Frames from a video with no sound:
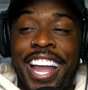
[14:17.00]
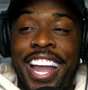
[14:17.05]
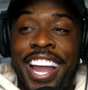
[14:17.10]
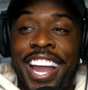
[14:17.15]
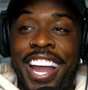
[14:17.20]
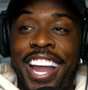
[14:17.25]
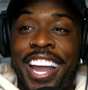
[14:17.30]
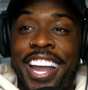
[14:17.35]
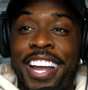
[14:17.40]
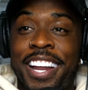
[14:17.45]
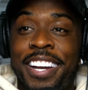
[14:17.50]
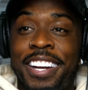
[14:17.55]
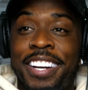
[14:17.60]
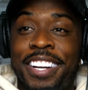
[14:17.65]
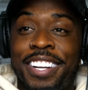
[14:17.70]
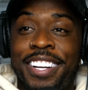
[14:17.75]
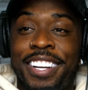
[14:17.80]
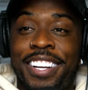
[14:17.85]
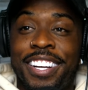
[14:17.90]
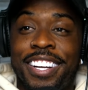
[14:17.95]

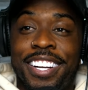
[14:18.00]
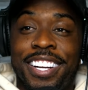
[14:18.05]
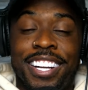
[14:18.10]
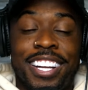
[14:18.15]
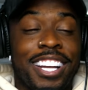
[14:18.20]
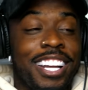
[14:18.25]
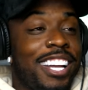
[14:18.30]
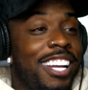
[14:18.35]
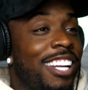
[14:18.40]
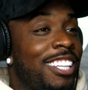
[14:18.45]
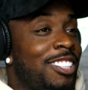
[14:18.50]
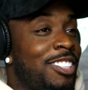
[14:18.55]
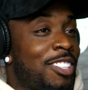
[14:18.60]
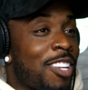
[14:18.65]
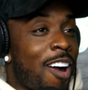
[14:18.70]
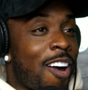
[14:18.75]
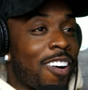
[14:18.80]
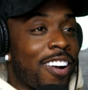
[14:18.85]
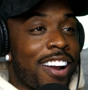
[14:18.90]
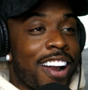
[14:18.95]
and it
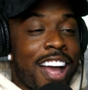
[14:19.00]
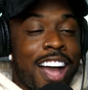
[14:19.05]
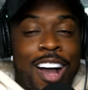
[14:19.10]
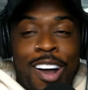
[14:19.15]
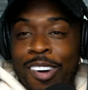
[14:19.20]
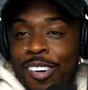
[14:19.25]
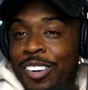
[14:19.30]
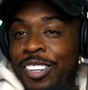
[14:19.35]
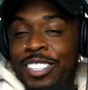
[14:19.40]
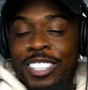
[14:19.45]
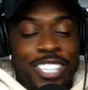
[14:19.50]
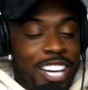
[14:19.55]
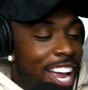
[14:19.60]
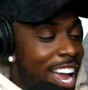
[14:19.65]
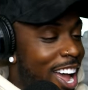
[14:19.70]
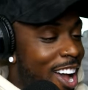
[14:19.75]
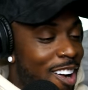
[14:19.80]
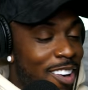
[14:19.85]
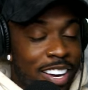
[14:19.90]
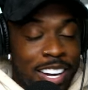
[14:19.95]
started out,
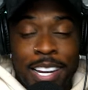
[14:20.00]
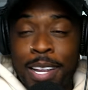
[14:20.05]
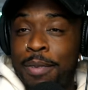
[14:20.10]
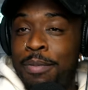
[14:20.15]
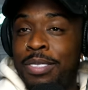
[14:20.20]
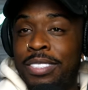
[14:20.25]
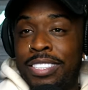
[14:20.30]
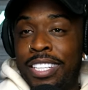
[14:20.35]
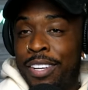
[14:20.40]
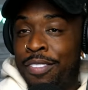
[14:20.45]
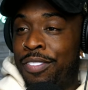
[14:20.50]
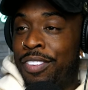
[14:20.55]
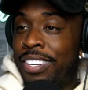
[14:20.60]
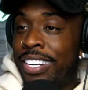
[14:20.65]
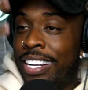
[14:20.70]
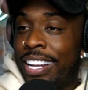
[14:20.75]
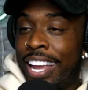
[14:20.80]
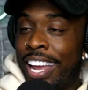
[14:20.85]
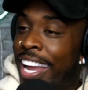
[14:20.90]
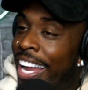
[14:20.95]
child, and he was
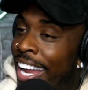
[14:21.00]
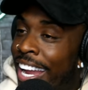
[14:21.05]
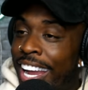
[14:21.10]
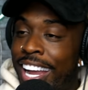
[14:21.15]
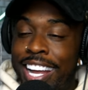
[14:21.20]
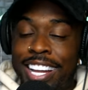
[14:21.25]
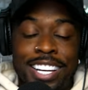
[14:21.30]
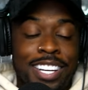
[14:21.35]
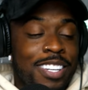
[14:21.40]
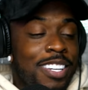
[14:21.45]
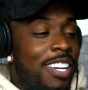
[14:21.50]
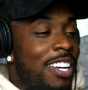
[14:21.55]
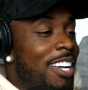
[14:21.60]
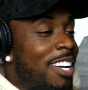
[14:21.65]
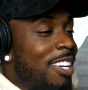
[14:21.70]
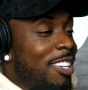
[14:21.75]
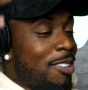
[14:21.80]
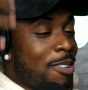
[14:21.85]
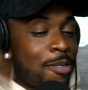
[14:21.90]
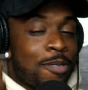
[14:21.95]
giving the head, and
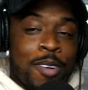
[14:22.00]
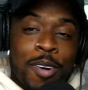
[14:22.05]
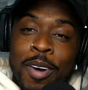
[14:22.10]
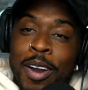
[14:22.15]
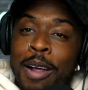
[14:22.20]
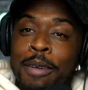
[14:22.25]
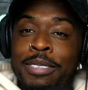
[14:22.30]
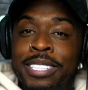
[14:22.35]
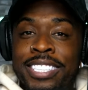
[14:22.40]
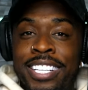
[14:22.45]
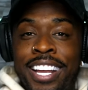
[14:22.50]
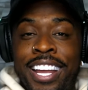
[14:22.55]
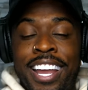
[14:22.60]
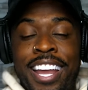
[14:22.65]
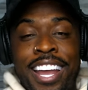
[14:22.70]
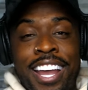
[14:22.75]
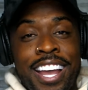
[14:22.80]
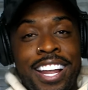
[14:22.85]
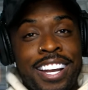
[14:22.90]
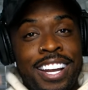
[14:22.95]
you know what I'm
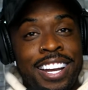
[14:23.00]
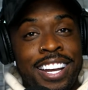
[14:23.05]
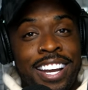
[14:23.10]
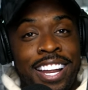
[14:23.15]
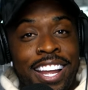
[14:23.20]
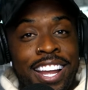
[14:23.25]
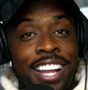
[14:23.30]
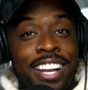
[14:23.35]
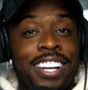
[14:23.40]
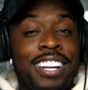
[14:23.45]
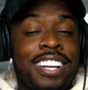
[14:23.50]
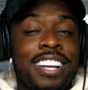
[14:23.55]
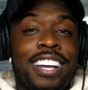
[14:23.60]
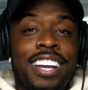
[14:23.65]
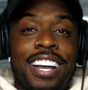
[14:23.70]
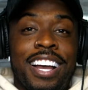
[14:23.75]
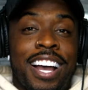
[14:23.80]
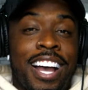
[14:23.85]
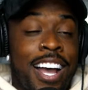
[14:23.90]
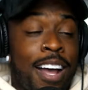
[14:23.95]
saying? And then
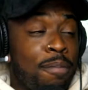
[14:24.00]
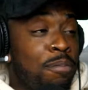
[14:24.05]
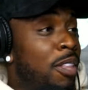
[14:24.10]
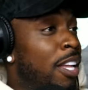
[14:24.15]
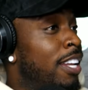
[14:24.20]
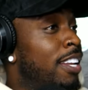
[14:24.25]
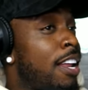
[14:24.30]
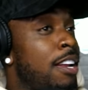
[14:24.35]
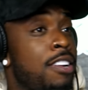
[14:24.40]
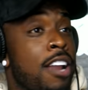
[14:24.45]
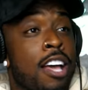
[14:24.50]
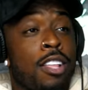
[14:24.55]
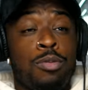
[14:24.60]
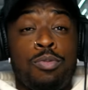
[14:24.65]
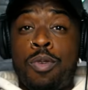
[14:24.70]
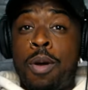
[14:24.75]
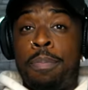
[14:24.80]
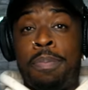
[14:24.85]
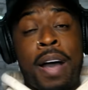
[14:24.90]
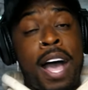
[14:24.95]
um, then
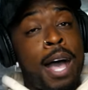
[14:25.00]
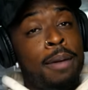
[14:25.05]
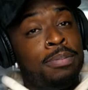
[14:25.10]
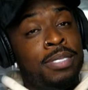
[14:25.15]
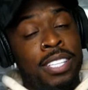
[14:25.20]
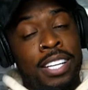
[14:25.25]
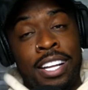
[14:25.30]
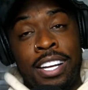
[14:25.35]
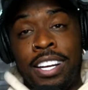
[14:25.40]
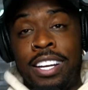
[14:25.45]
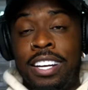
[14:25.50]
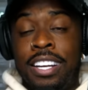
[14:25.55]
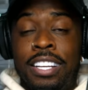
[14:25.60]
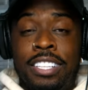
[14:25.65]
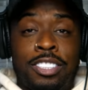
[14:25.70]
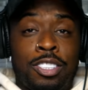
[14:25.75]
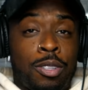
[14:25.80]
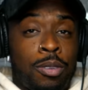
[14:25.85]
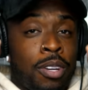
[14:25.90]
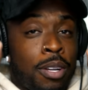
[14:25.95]
another one popped in, and
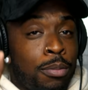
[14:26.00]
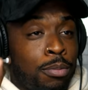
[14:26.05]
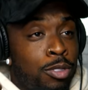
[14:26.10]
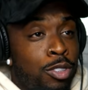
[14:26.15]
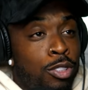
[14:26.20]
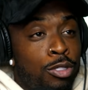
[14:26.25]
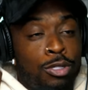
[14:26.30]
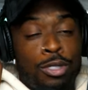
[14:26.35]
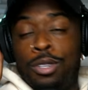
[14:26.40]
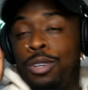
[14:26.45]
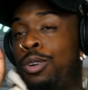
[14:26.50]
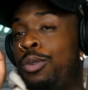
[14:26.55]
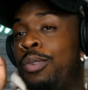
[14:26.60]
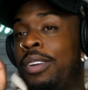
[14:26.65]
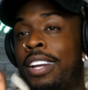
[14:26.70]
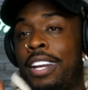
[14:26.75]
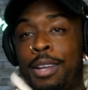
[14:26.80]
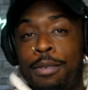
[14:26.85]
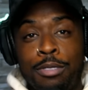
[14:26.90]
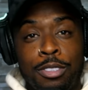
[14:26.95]
then, so it was the
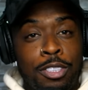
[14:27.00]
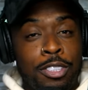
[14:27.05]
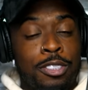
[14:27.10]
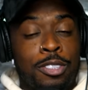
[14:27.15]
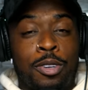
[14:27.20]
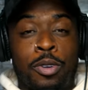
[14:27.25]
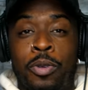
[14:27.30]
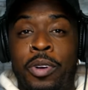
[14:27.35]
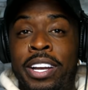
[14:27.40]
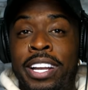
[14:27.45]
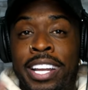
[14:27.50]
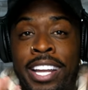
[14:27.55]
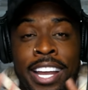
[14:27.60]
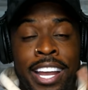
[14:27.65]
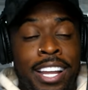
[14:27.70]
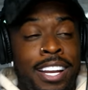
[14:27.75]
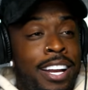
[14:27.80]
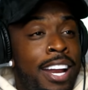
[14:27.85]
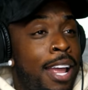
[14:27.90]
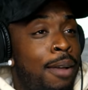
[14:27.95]
two, and he was just going
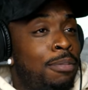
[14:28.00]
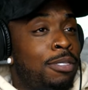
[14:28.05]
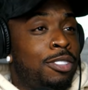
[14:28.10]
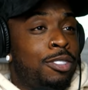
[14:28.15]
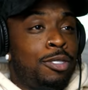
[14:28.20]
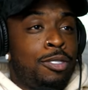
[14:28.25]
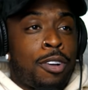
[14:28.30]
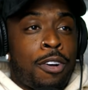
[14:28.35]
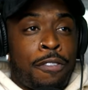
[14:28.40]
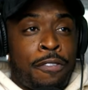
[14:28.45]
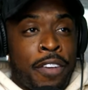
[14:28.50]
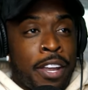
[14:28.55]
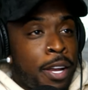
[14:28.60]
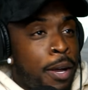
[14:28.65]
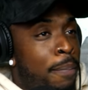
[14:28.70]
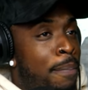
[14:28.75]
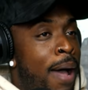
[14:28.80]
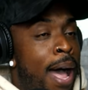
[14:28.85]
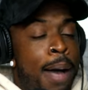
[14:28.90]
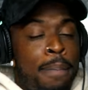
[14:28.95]
in, and they was, you know,
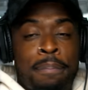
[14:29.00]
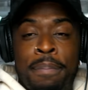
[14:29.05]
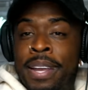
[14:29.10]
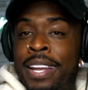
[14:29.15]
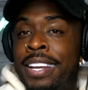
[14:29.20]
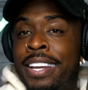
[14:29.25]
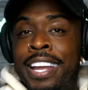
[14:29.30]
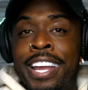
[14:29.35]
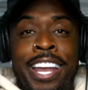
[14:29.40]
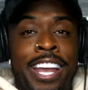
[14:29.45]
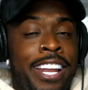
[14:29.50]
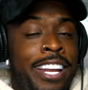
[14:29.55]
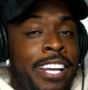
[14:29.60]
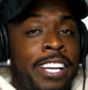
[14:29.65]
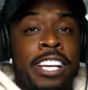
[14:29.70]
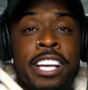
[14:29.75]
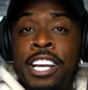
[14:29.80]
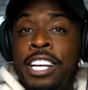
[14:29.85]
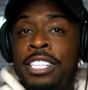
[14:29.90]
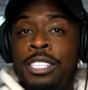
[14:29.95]
finger popping
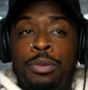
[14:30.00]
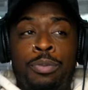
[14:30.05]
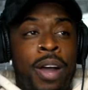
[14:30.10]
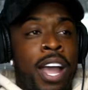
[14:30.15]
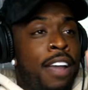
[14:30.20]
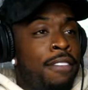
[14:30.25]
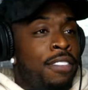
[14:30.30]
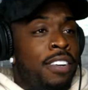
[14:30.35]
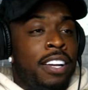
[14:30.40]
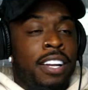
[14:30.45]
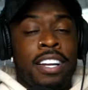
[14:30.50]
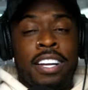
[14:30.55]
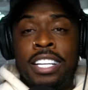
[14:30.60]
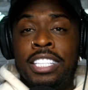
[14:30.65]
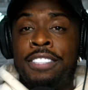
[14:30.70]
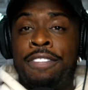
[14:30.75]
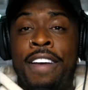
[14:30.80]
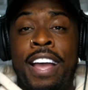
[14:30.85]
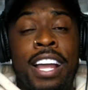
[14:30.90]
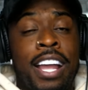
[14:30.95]
it and waving it
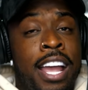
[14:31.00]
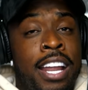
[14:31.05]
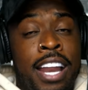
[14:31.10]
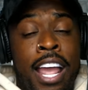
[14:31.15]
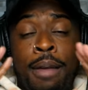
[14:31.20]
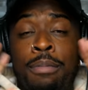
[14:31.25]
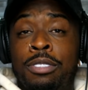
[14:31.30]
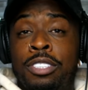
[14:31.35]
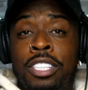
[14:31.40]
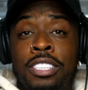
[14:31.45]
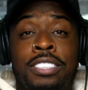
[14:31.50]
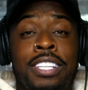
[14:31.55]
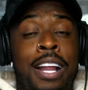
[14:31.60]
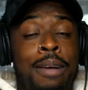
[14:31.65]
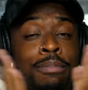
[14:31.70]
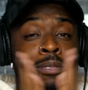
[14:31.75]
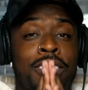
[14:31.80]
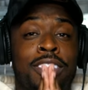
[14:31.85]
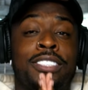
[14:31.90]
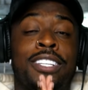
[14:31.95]
in his face, and they were just,
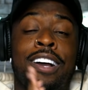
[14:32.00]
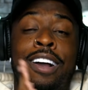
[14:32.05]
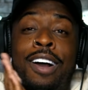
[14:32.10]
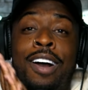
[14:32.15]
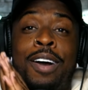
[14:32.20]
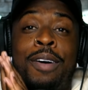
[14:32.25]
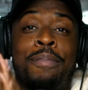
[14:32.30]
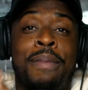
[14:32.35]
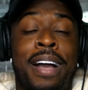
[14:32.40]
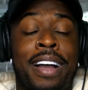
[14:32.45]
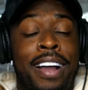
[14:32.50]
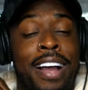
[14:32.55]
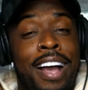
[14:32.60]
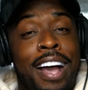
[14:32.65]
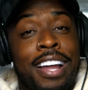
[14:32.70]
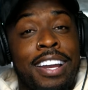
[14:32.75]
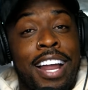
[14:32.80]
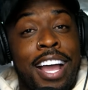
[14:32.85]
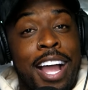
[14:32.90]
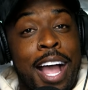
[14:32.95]
I'm just like, oh my
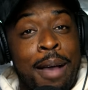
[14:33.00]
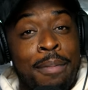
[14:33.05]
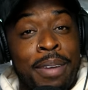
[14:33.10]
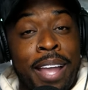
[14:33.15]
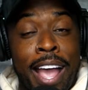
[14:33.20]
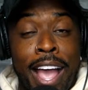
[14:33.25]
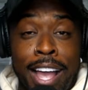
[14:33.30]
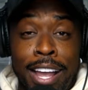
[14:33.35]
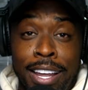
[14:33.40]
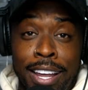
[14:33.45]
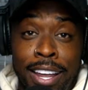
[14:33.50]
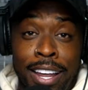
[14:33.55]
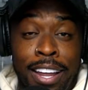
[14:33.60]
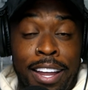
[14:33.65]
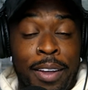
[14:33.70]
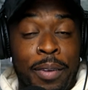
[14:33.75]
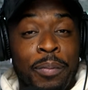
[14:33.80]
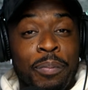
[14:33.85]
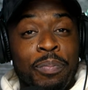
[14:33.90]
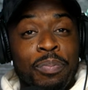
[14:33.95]
God, like I'm
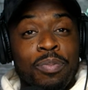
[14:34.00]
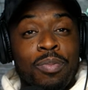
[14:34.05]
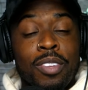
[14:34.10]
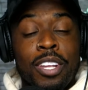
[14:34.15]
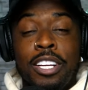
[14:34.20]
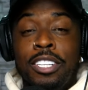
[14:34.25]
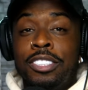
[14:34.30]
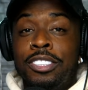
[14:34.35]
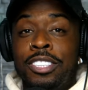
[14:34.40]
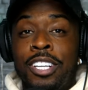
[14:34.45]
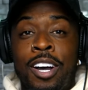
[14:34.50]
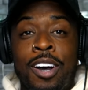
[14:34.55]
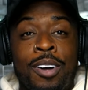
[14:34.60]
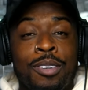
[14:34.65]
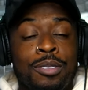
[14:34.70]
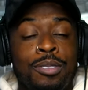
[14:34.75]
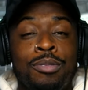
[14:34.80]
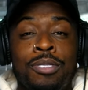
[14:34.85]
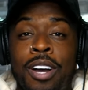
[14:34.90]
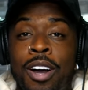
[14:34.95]
gagging.
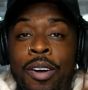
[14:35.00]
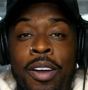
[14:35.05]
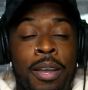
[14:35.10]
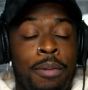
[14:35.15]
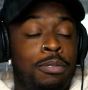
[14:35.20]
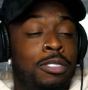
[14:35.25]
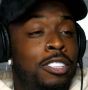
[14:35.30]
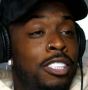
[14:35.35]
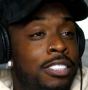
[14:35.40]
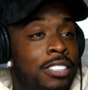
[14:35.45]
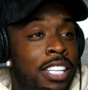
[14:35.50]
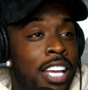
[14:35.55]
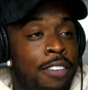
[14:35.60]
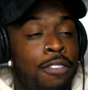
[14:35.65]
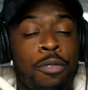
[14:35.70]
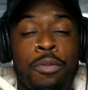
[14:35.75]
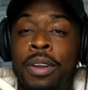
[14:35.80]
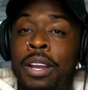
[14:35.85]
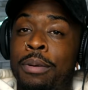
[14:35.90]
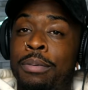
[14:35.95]
So, you know, it was just
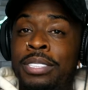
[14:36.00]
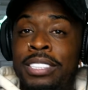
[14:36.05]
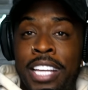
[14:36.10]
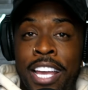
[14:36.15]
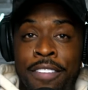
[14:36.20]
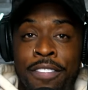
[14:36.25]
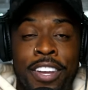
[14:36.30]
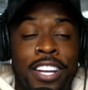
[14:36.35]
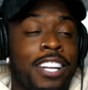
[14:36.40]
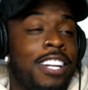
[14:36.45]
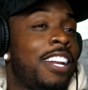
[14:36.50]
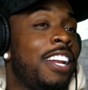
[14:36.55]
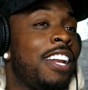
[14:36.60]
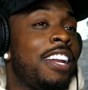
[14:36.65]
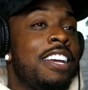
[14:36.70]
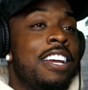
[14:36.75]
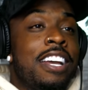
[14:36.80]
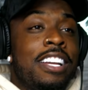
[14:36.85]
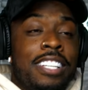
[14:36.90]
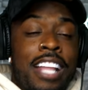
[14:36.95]
giving what it was giving, and
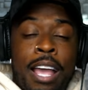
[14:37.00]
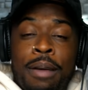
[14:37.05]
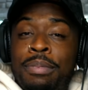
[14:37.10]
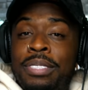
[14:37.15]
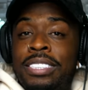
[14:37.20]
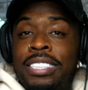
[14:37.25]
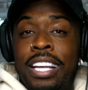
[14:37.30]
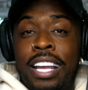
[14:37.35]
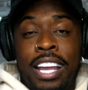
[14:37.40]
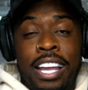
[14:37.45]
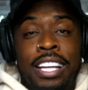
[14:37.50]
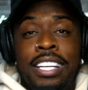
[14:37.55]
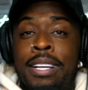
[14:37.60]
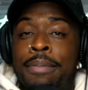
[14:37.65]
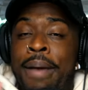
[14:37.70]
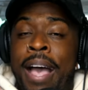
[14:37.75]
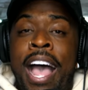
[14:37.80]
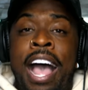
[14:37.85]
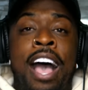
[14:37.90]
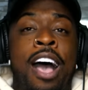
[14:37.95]
then they was
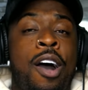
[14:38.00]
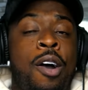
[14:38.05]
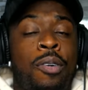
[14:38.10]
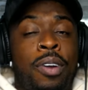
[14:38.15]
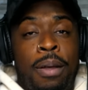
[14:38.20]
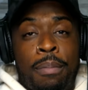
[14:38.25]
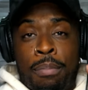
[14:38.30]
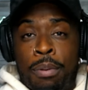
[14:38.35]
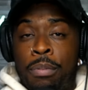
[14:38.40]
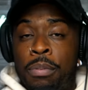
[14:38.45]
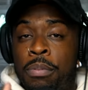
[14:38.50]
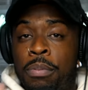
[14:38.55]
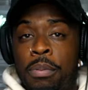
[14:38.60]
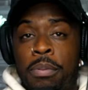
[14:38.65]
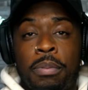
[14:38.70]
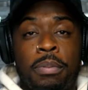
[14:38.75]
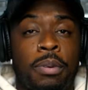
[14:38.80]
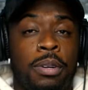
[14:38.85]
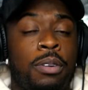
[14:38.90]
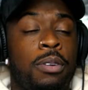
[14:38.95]
eating them out, and boom, boom,
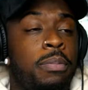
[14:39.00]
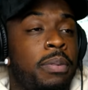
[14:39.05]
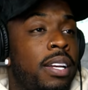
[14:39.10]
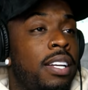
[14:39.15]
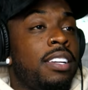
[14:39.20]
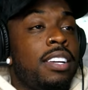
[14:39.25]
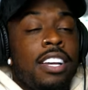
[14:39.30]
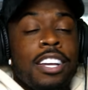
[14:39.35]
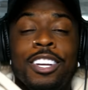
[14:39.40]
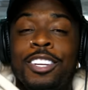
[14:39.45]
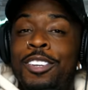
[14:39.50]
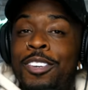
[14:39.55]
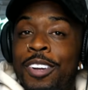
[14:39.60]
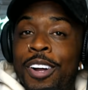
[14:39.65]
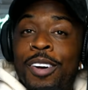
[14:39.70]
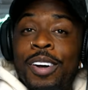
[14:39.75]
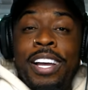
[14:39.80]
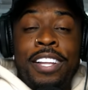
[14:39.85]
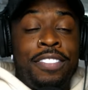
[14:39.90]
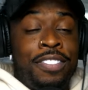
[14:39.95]
boom, boom, and,
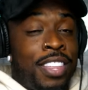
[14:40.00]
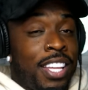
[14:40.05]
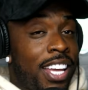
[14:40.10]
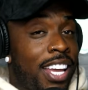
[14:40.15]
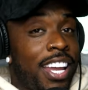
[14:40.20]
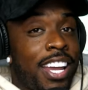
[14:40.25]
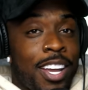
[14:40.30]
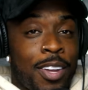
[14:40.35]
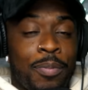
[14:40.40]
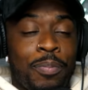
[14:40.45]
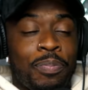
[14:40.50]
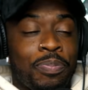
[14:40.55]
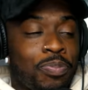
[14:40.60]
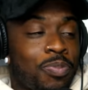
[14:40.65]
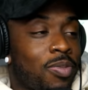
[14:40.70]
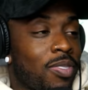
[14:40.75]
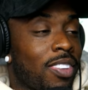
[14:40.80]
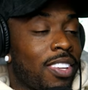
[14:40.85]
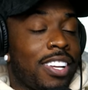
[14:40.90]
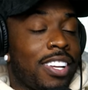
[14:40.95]
you know, and then